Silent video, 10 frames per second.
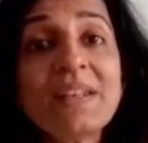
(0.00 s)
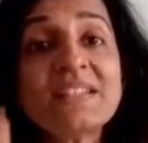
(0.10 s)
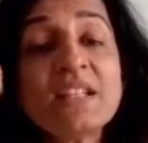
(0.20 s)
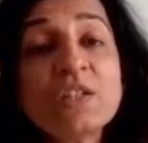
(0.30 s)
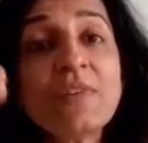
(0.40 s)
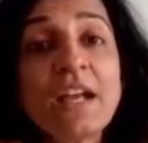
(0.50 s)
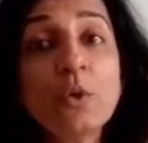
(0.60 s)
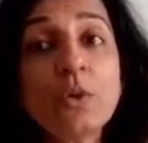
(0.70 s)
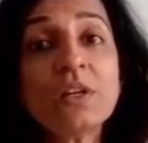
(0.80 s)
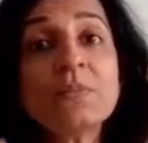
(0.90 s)
present
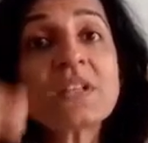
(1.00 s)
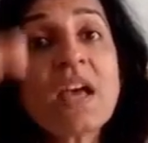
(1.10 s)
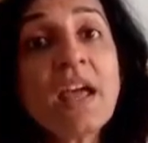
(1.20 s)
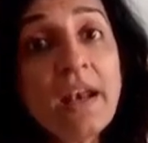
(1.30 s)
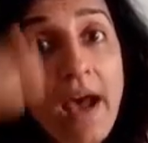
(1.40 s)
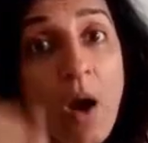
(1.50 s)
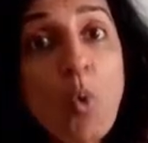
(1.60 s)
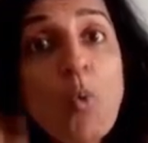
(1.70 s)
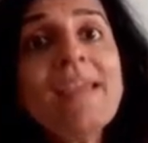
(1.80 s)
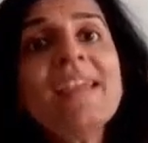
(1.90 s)
value terms.
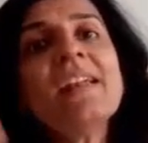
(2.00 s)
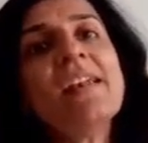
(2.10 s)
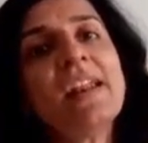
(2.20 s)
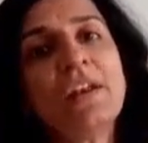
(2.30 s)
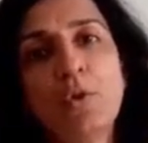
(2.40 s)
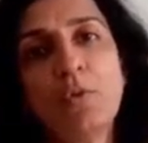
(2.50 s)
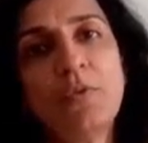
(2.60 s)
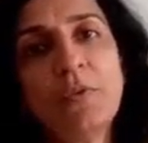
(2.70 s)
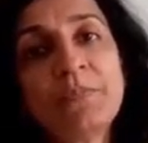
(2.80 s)
Now we can net off.